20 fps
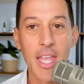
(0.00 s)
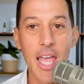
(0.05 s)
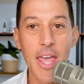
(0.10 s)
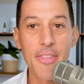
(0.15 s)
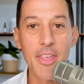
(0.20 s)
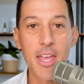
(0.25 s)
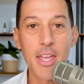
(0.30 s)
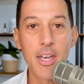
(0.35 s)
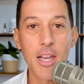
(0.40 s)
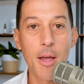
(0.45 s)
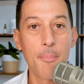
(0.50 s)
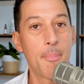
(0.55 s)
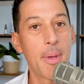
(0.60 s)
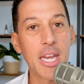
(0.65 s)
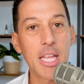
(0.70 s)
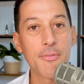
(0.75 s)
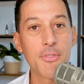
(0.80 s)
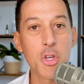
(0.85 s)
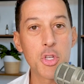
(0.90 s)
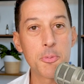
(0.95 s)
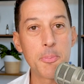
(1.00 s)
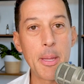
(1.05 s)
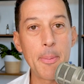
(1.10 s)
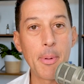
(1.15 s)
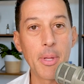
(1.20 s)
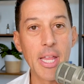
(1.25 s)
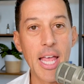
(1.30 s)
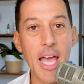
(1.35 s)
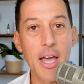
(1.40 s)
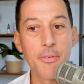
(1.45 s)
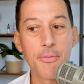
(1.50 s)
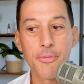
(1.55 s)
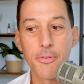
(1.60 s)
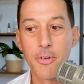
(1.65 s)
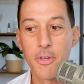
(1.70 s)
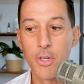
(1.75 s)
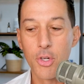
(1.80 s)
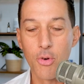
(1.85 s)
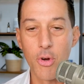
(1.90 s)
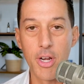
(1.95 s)
And then many of those people have
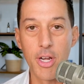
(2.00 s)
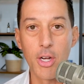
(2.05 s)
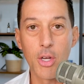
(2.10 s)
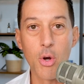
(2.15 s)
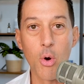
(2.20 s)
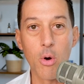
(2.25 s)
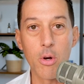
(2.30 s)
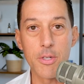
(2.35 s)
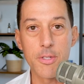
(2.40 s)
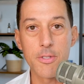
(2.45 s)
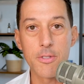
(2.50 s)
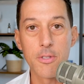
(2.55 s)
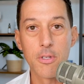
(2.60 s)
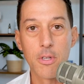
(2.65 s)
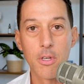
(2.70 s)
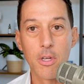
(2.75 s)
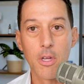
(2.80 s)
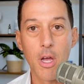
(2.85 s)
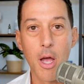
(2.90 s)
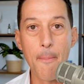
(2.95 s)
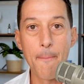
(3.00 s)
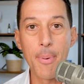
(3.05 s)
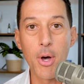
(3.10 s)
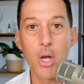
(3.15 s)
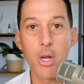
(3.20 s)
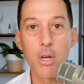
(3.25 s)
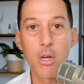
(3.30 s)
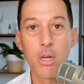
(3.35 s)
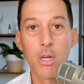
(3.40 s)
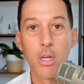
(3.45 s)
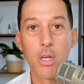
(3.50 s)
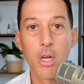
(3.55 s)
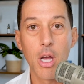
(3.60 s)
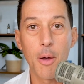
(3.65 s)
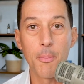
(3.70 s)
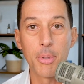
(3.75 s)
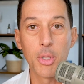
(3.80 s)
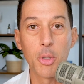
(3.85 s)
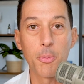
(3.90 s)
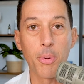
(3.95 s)
created a course, a book,
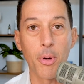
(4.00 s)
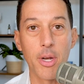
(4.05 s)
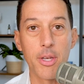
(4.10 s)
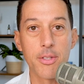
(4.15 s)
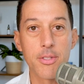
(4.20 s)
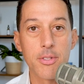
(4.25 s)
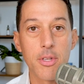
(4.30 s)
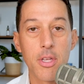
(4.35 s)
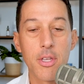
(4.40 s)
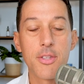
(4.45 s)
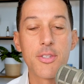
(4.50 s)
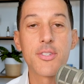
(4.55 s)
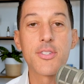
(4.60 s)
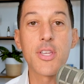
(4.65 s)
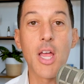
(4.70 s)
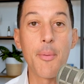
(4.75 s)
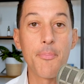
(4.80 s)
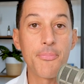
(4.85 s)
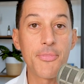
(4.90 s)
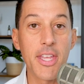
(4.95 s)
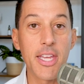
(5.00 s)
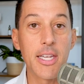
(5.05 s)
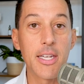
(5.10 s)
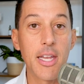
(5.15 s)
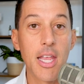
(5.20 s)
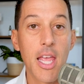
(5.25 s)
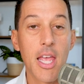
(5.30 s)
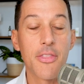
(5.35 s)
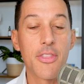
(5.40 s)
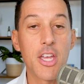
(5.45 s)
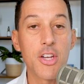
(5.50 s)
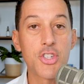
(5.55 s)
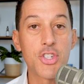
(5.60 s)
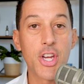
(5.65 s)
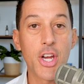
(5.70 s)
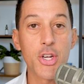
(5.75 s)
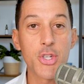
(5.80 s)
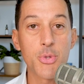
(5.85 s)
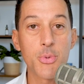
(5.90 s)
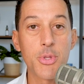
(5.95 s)
a blueprint, something that
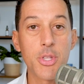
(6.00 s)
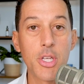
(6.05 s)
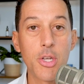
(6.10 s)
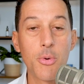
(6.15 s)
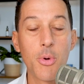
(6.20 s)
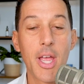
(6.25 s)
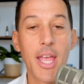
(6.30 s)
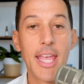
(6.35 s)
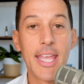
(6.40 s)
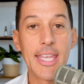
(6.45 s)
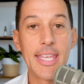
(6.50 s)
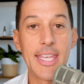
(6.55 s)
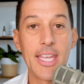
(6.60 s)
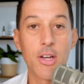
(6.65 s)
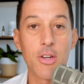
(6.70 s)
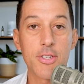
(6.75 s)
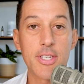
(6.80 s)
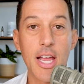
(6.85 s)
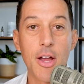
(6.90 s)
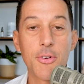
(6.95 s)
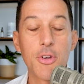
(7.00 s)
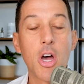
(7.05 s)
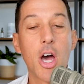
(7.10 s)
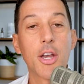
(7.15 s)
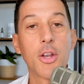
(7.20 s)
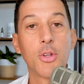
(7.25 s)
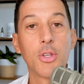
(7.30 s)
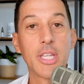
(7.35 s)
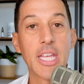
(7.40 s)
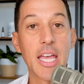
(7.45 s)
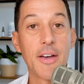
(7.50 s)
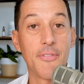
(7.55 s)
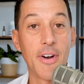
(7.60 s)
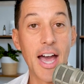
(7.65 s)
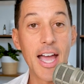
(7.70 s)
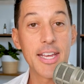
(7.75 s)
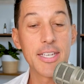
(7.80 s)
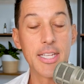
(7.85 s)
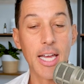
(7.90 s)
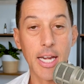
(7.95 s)
shares with you, here's how not only have
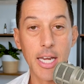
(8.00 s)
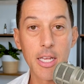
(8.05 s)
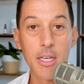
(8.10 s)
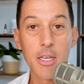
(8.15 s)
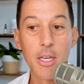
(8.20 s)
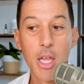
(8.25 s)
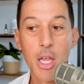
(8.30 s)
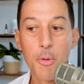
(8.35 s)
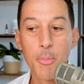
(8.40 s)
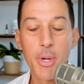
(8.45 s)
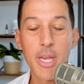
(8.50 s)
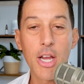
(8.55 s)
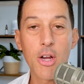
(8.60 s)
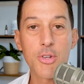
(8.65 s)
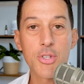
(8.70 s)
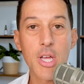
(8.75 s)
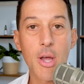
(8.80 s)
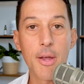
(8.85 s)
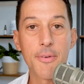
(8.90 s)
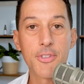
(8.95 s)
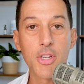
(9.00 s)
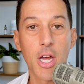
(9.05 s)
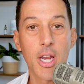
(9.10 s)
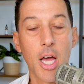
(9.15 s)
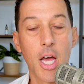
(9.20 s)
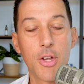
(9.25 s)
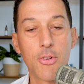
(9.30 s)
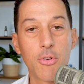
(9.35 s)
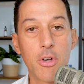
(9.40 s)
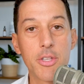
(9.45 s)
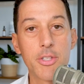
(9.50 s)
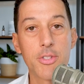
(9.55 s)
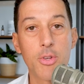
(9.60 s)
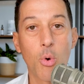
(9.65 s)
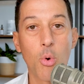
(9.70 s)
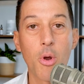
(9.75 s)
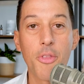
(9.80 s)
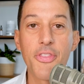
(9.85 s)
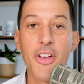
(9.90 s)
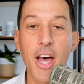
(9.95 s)
I done it, but here's how I've hundreds
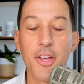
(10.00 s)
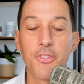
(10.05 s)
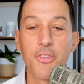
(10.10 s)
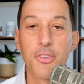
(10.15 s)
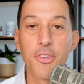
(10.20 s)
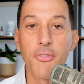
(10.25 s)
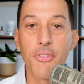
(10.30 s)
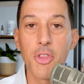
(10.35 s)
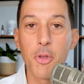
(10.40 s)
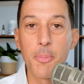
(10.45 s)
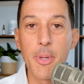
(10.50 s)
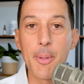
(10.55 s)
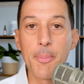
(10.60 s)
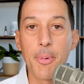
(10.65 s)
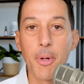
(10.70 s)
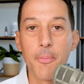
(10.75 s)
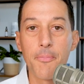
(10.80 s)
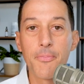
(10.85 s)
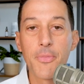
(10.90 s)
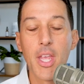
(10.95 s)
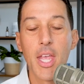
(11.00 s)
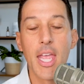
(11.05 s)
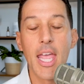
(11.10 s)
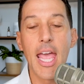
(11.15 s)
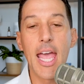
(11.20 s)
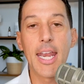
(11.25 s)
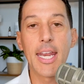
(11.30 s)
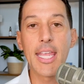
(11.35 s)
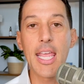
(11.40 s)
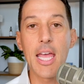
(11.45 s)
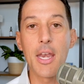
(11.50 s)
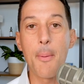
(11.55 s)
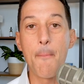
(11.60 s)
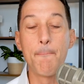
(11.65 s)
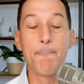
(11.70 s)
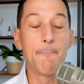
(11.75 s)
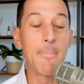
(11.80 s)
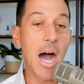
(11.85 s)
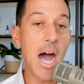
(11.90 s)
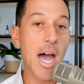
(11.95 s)
or thousands of other people. And again,
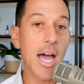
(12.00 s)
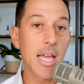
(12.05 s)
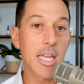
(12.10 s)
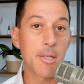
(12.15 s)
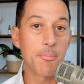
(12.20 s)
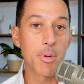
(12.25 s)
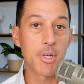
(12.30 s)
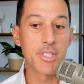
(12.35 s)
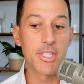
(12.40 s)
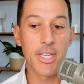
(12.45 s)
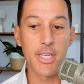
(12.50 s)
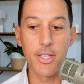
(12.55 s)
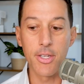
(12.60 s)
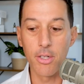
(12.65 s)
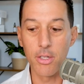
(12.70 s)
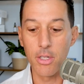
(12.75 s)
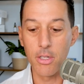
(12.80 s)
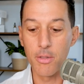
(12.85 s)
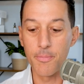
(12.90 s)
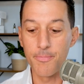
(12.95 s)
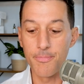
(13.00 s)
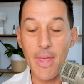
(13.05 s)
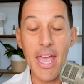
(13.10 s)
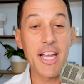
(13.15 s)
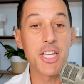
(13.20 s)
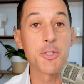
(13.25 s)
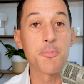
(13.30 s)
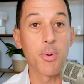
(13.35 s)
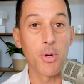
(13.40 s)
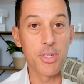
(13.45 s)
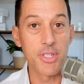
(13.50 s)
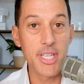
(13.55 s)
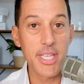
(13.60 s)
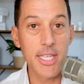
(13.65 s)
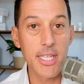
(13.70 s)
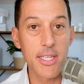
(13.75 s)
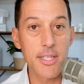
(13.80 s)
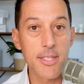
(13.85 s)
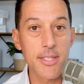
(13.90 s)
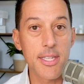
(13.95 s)
my particular
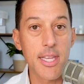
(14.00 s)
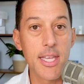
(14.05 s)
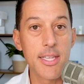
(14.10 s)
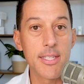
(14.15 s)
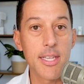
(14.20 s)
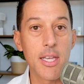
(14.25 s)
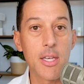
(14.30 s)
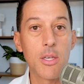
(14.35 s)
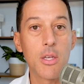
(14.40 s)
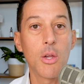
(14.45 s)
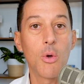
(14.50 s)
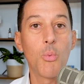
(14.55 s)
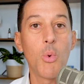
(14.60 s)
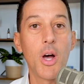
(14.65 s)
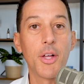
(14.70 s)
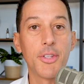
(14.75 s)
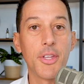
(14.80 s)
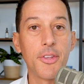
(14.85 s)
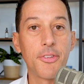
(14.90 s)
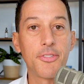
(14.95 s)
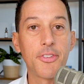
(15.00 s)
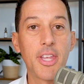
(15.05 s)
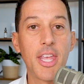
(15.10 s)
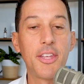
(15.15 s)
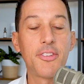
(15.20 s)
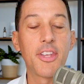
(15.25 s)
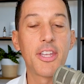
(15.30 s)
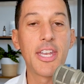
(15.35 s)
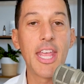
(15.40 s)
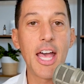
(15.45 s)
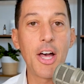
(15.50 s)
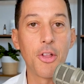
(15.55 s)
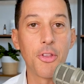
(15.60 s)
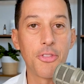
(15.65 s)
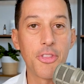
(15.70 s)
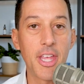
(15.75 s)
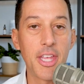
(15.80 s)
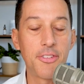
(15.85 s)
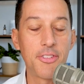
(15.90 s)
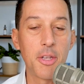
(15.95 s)
expertise is in wellness, is in
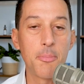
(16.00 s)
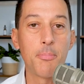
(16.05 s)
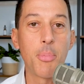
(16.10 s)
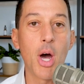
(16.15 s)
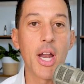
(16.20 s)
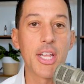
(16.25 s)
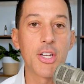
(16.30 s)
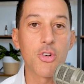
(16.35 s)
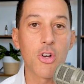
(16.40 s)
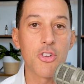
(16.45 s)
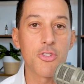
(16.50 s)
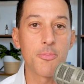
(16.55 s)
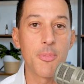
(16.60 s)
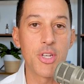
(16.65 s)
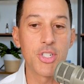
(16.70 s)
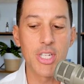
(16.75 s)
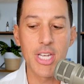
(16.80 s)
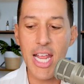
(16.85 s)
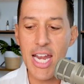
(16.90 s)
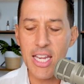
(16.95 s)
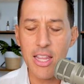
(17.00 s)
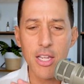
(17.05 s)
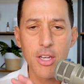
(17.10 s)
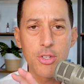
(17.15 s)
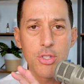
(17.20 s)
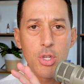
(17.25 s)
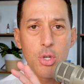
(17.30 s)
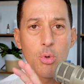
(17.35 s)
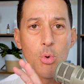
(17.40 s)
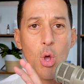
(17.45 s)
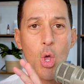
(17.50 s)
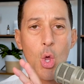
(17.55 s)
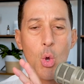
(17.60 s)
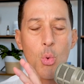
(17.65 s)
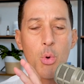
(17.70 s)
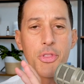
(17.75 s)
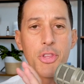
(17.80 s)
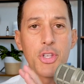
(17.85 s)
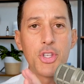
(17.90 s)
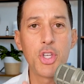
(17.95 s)
health, is in body transformation, anything to do
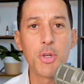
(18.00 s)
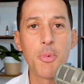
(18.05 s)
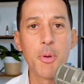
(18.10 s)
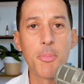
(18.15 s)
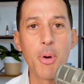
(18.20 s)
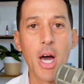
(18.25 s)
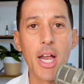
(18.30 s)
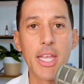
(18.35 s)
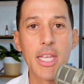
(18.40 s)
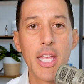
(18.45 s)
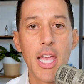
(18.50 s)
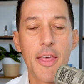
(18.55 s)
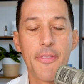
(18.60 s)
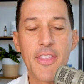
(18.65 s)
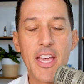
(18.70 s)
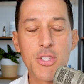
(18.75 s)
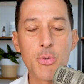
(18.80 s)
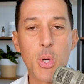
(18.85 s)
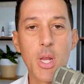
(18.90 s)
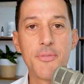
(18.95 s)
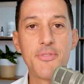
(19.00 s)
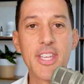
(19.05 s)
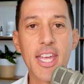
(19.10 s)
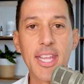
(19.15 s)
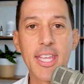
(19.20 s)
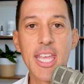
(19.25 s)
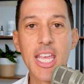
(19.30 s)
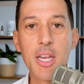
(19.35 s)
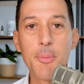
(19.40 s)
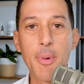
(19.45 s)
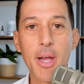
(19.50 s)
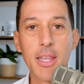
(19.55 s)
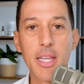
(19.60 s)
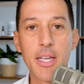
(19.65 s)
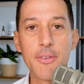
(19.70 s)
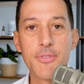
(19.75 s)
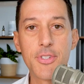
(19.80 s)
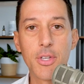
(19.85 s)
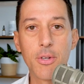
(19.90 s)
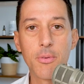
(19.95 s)
with the human body. That's what I've dedicated my
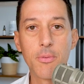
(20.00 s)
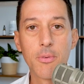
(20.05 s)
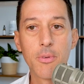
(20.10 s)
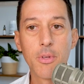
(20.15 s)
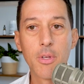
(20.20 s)
life to.